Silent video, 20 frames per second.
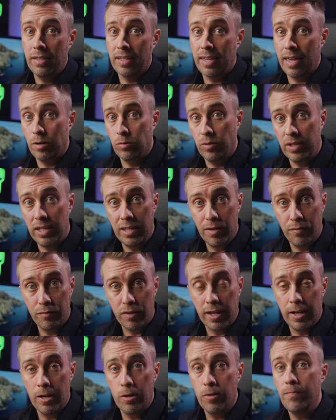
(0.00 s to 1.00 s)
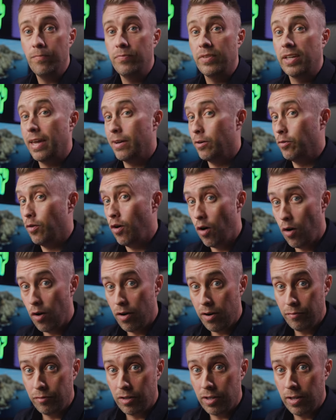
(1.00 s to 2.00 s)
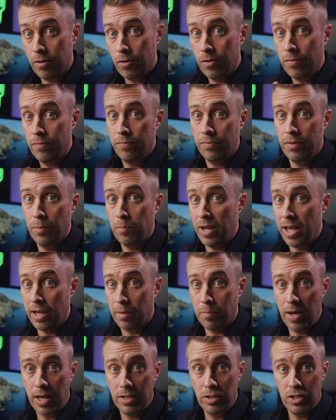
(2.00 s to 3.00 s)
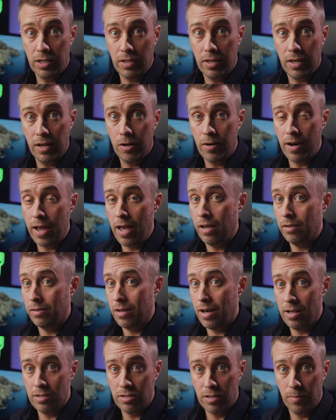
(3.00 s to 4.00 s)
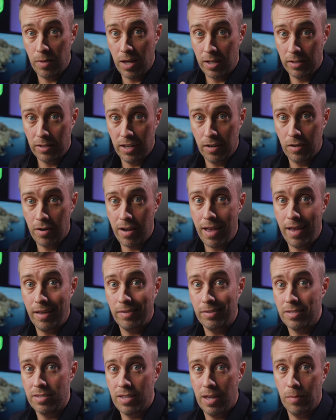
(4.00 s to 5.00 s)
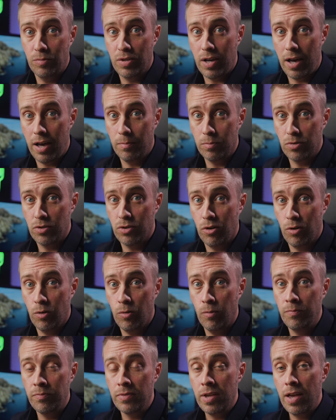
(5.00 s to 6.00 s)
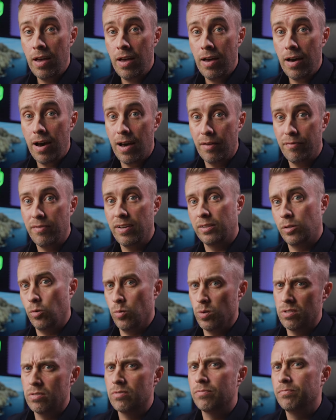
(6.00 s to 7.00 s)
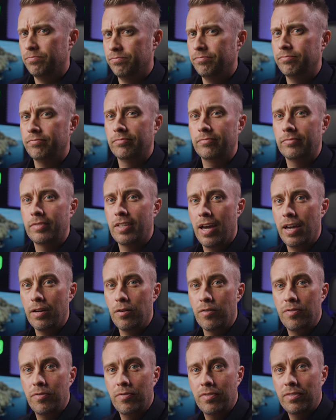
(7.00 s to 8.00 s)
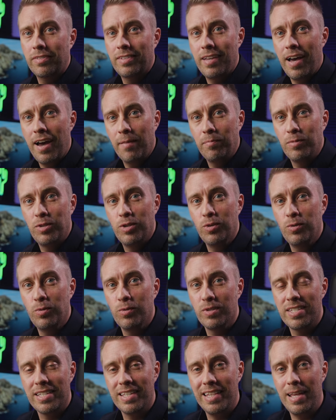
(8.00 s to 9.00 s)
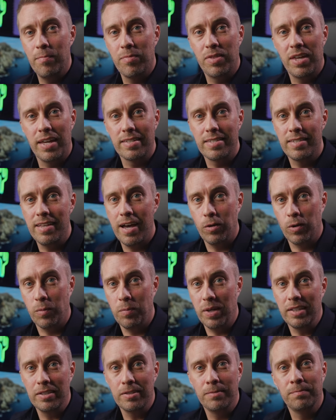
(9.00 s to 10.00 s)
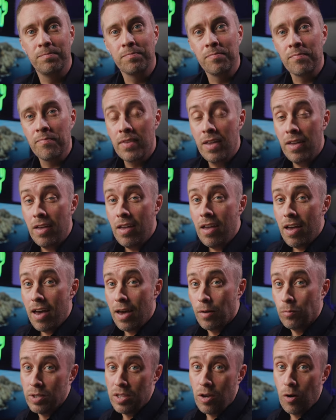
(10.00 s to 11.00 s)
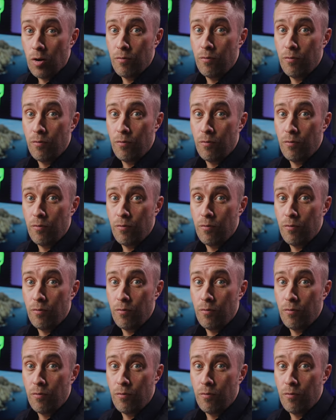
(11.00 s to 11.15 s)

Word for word: the Canon EF gear, the Canon RF gear, the Blackmagic gear and the Hasselblad gear at the same time, so I felt it was kind of time to slim things down a bit. And with the